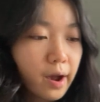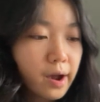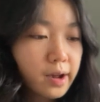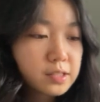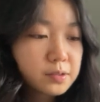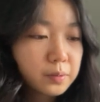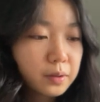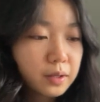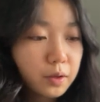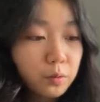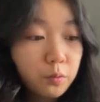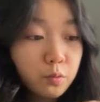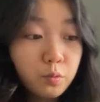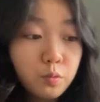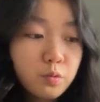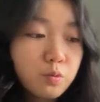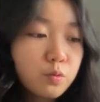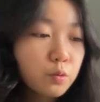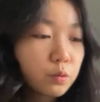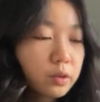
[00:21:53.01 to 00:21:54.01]

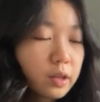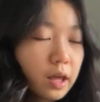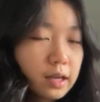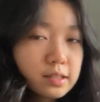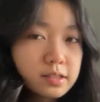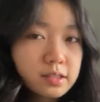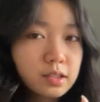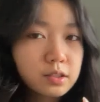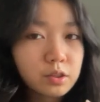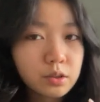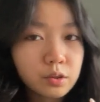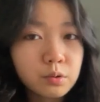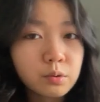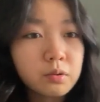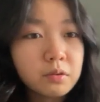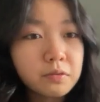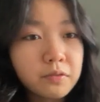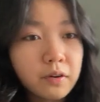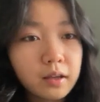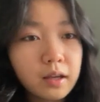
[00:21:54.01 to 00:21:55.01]
surprised by like, ooh,
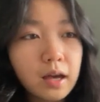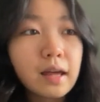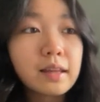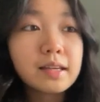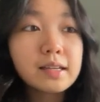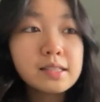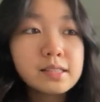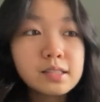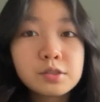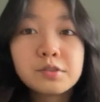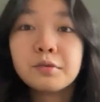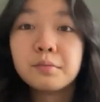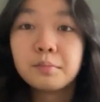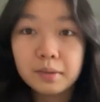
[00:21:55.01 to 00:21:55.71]
that's such a cool effect,